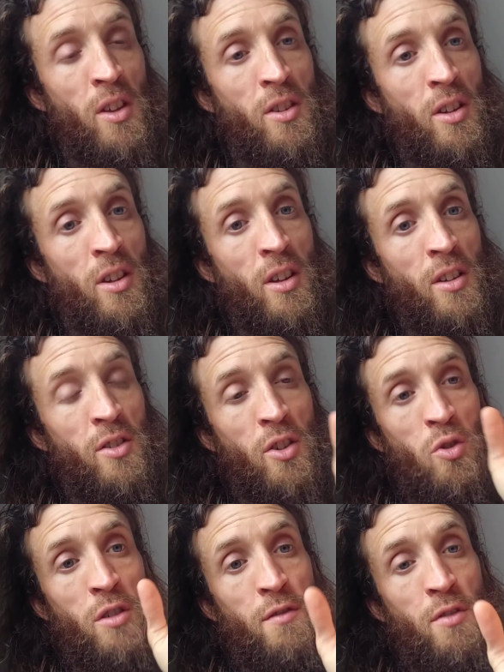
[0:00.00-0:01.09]
to to
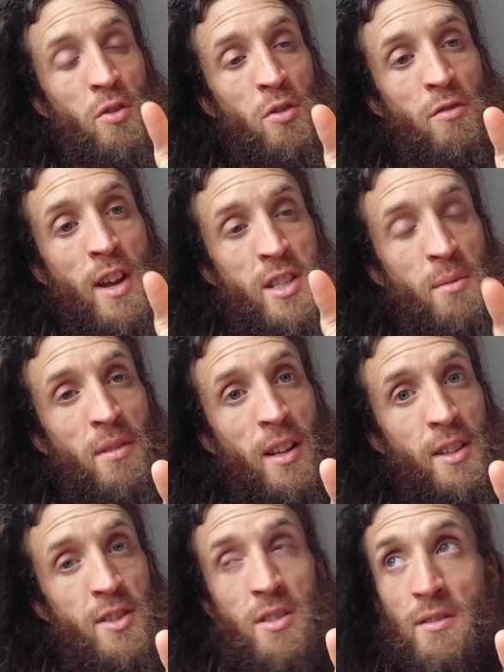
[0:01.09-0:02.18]
cooked food
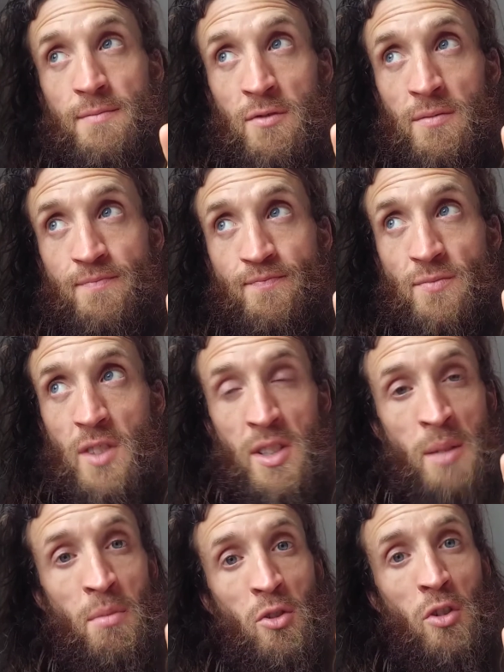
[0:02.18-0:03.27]
recipes to
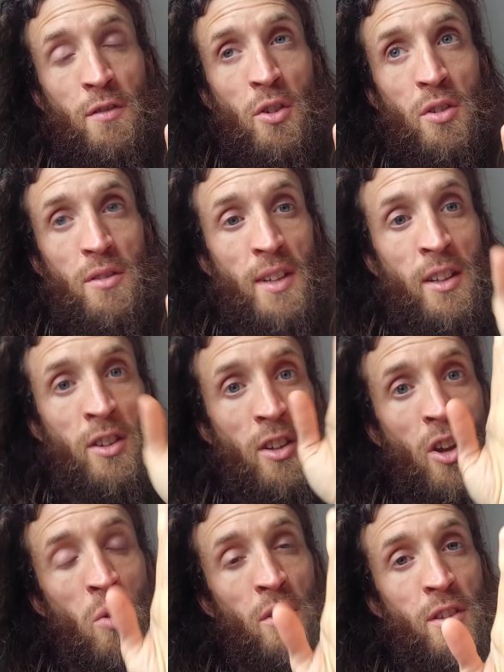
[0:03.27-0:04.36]
simple cooked food then
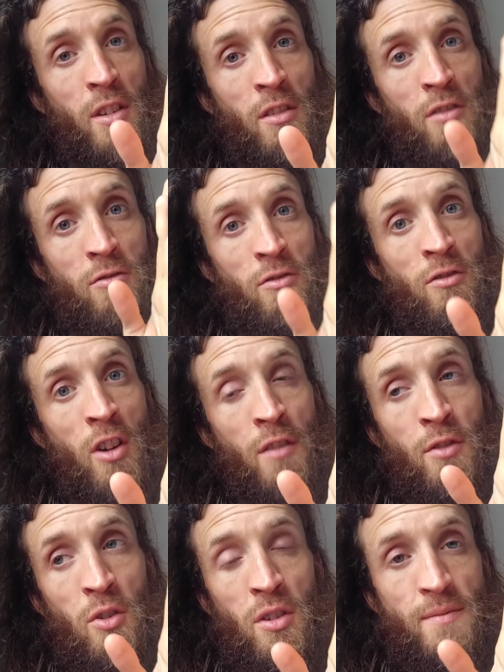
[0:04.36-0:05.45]
go on to raw
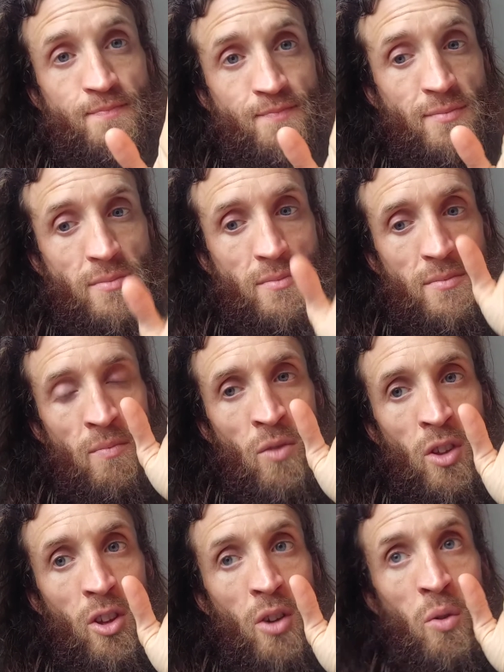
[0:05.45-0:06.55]
food
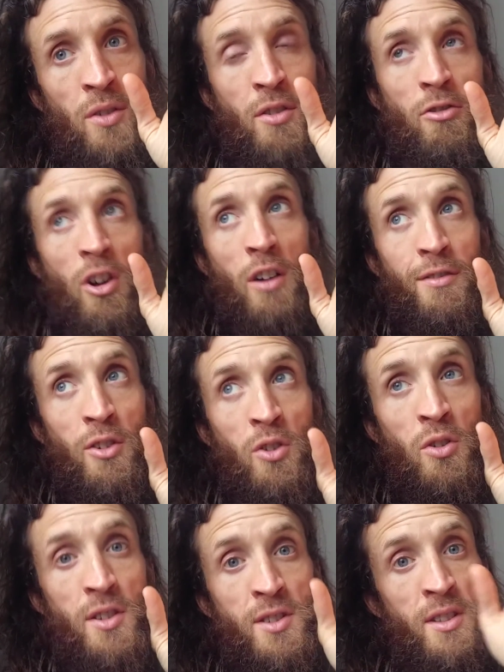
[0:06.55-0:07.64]
go on to raw
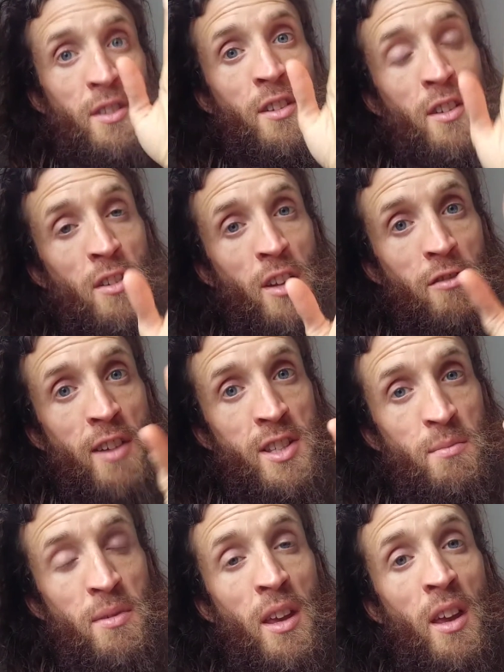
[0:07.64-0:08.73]
food like
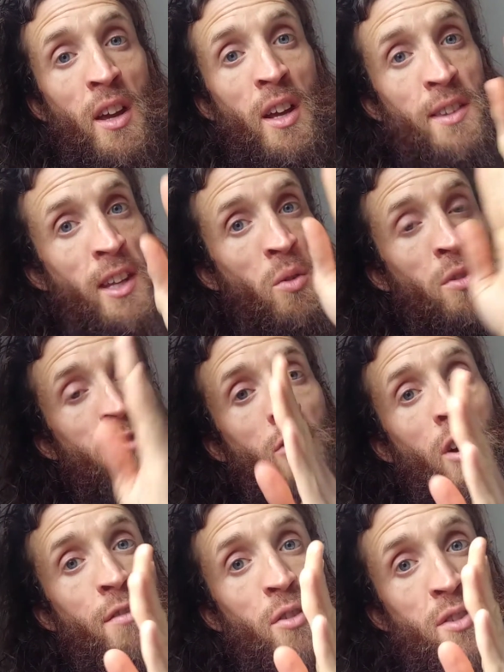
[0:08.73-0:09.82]
recipe then go on to raw
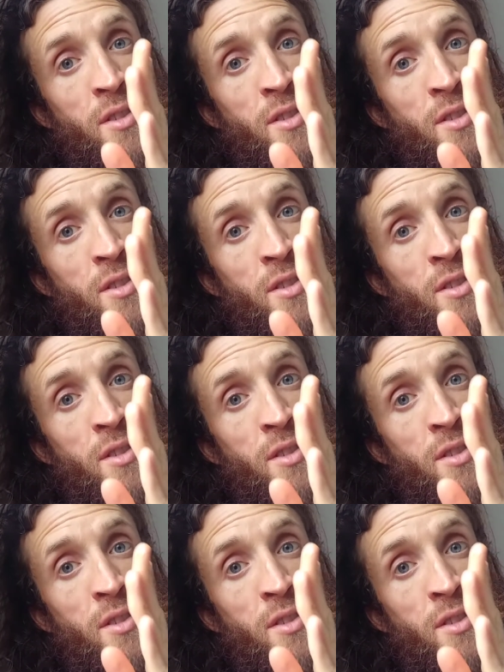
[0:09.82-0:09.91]
food